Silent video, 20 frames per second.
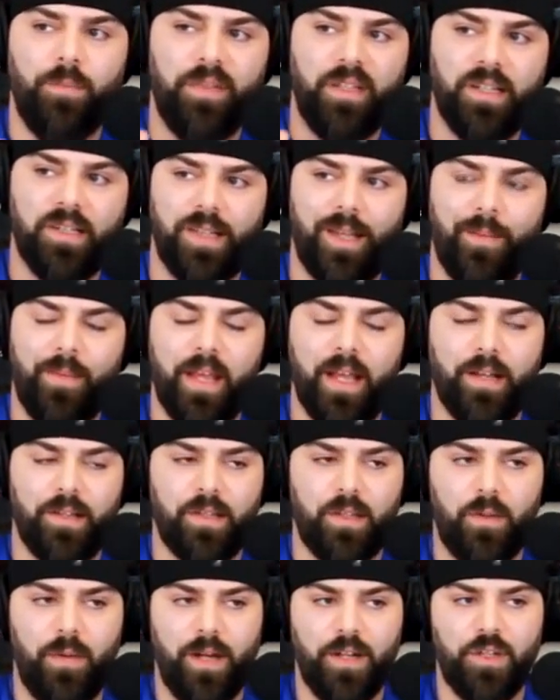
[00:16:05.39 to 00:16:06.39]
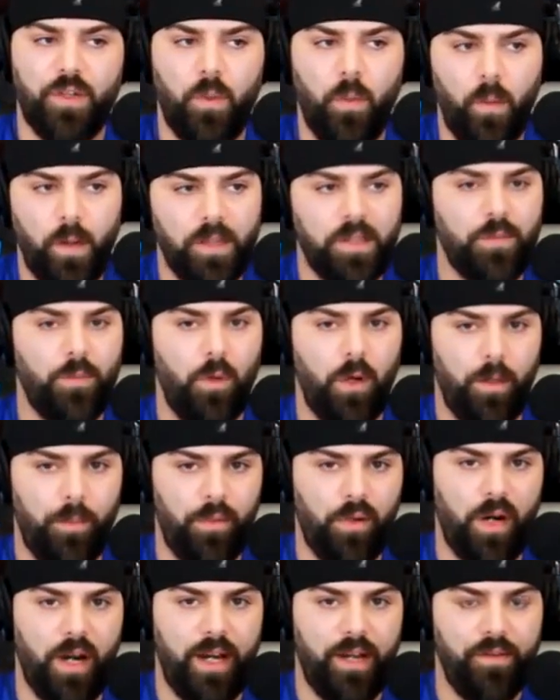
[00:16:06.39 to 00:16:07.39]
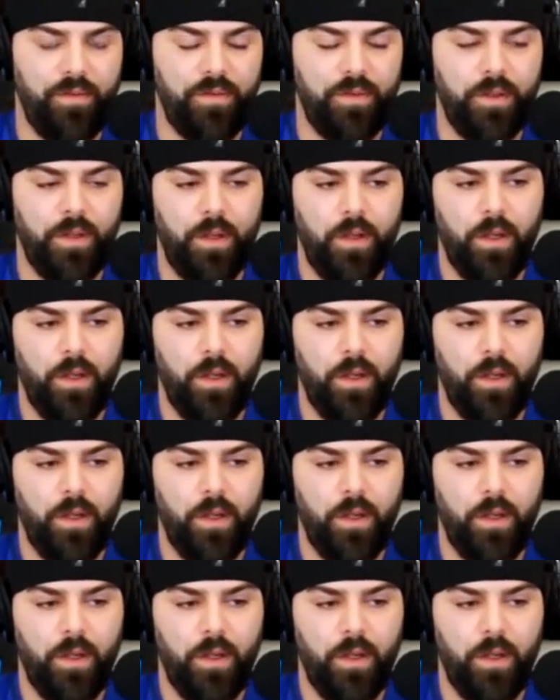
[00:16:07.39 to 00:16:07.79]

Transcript: Please let me ask the question. What's more brave?